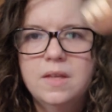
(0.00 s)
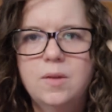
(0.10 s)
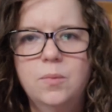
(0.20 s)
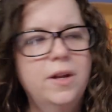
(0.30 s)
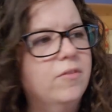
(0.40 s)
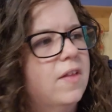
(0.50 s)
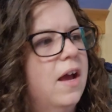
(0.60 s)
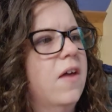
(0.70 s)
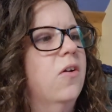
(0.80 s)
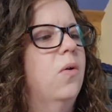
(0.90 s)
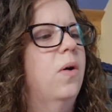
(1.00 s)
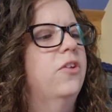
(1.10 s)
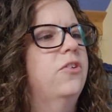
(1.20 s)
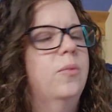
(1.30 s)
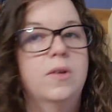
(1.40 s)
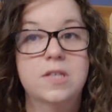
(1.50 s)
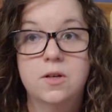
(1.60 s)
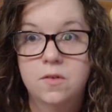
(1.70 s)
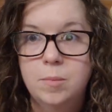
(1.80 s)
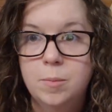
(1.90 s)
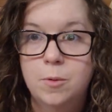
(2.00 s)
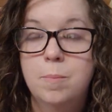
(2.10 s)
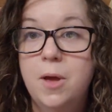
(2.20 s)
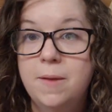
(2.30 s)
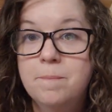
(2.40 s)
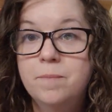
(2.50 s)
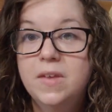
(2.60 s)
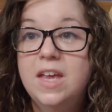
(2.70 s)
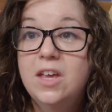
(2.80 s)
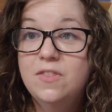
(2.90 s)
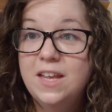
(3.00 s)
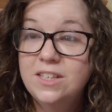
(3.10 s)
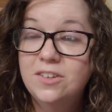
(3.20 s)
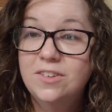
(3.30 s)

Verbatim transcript: And then whatever that other question was, I don't remember. But thanks...